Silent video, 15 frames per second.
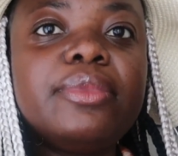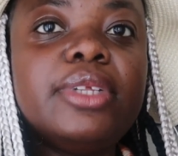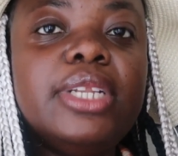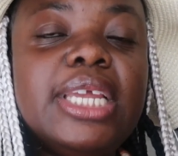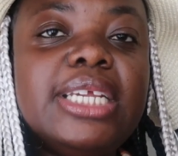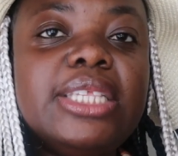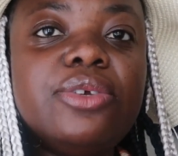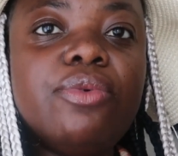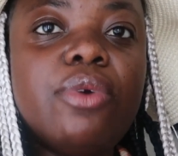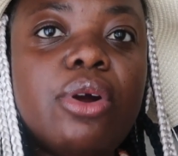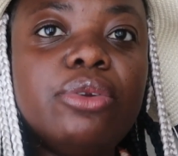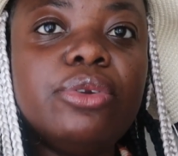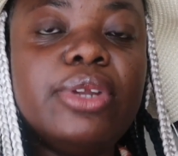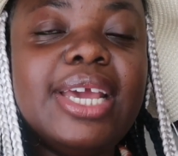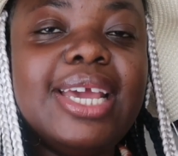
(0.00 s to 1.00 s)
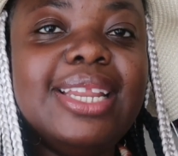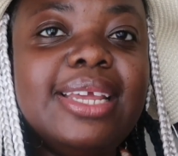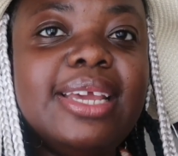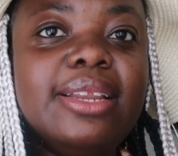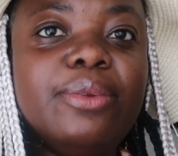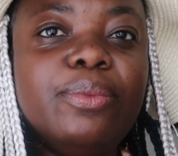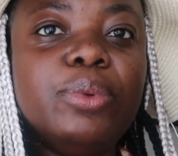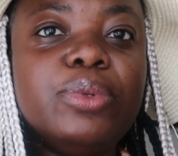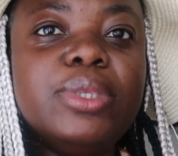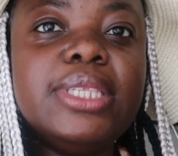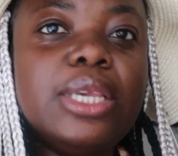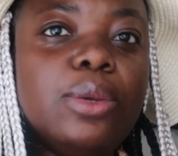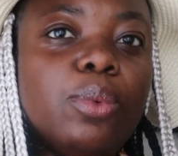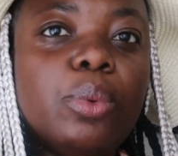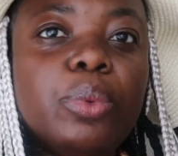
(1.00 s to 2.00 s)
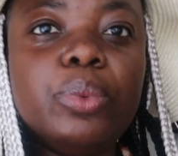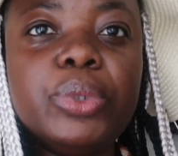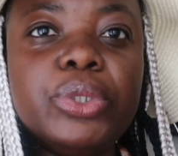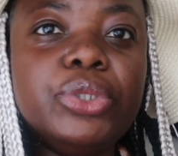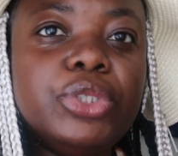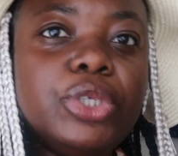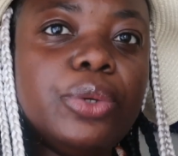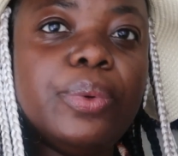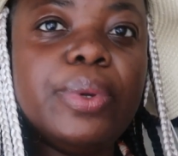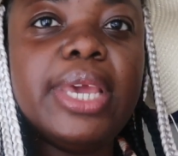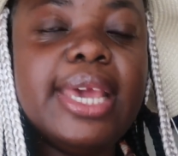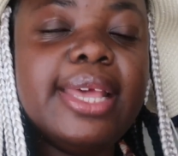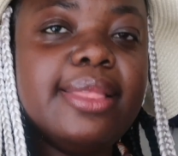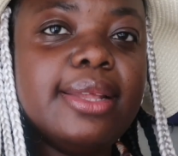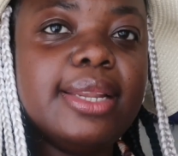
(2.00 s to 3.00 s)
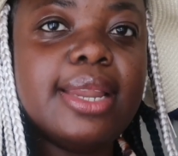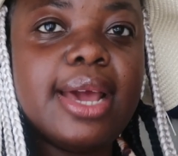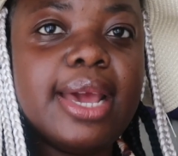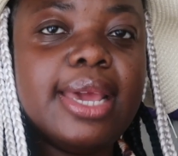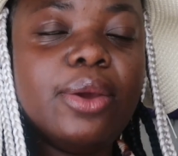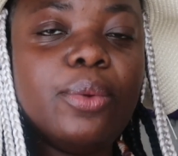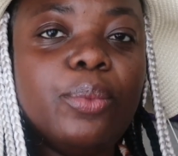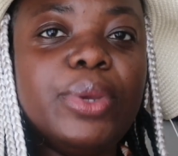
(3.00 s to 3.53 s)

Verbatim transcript: later on and then we'll see what we want to do in the night.